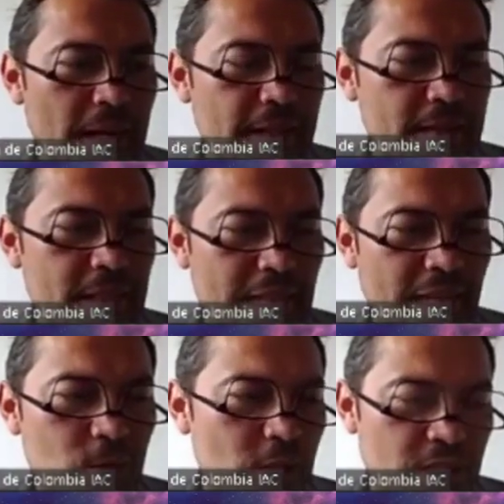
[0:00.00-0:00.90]
Mike, the
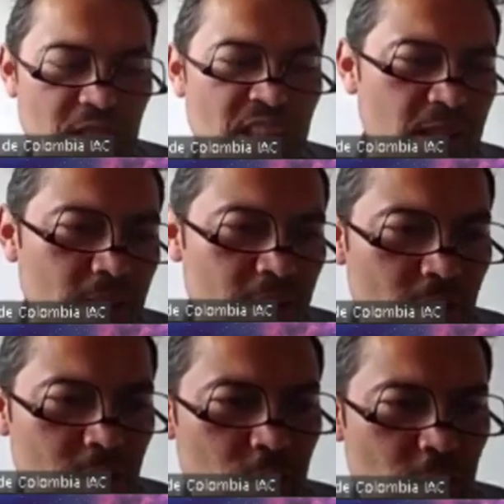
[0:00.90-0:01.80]
last question,
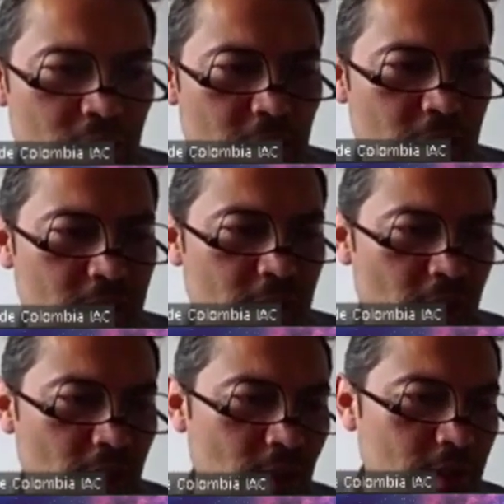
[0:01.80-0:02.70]
it's not question, it's
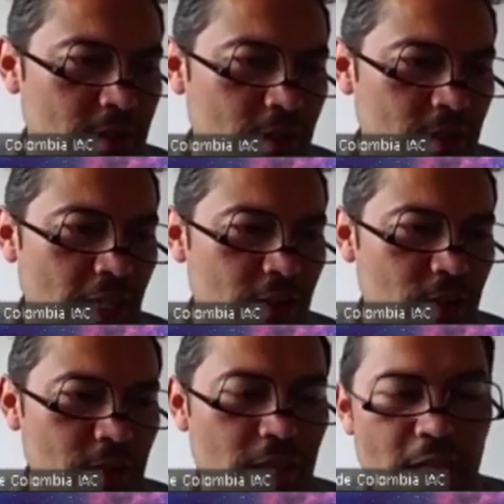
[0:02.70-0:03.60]
a
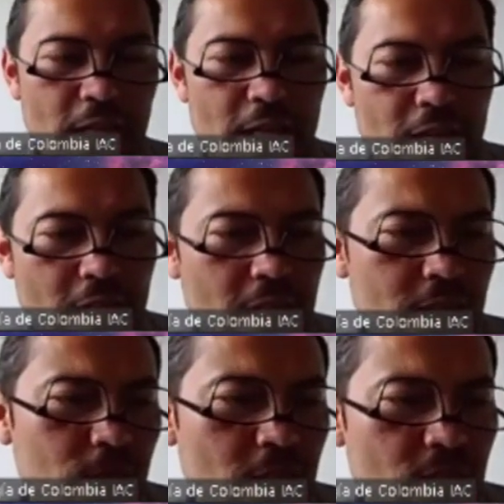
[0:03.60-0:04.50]
solicitation.
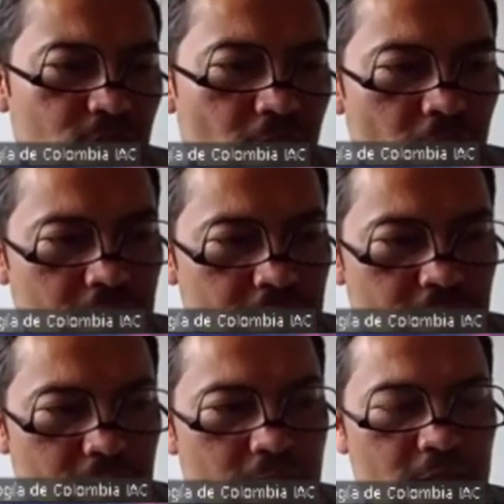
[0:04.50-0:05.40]
Can you give
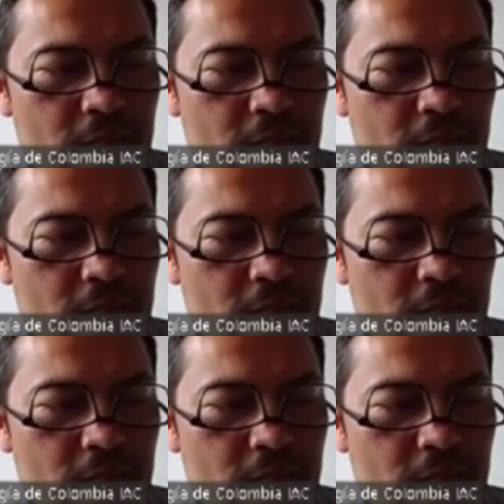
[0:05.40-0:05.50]
us